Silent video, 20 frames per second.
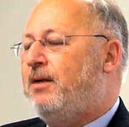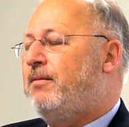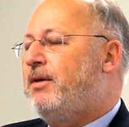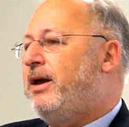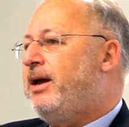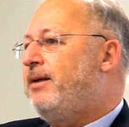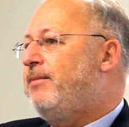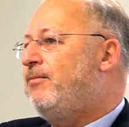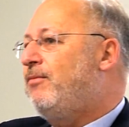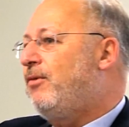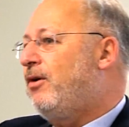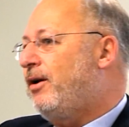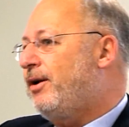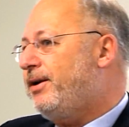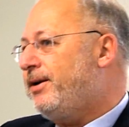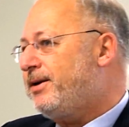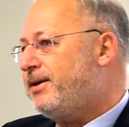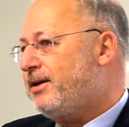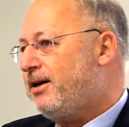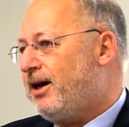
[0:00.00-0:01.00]
In
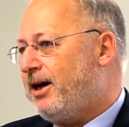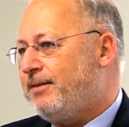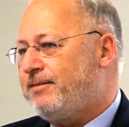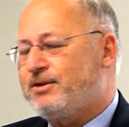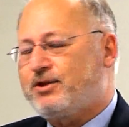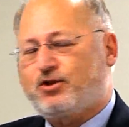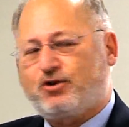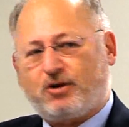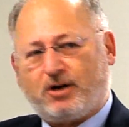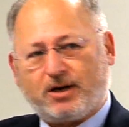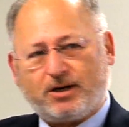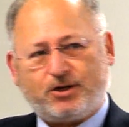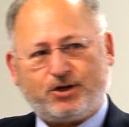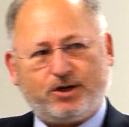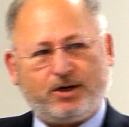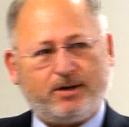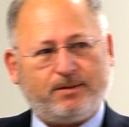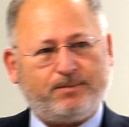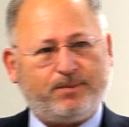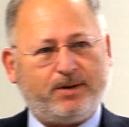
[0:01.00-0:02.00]
modern times, drug
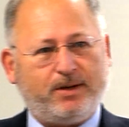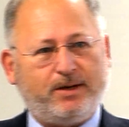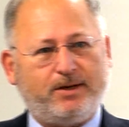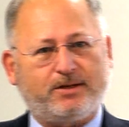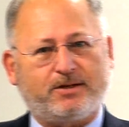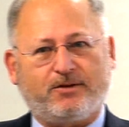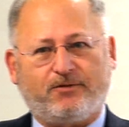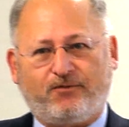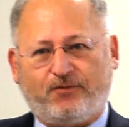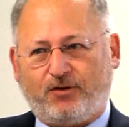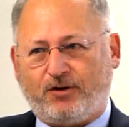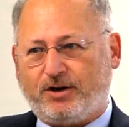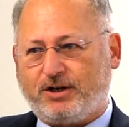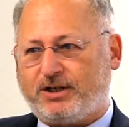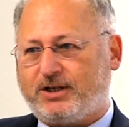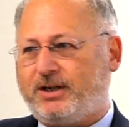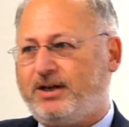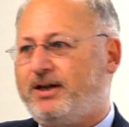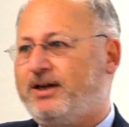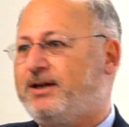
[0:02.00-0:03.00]
GMPs, the
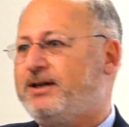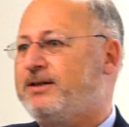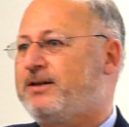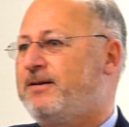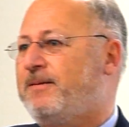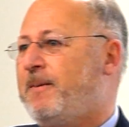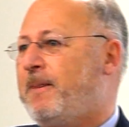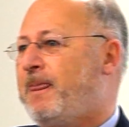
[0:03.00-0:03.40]
first is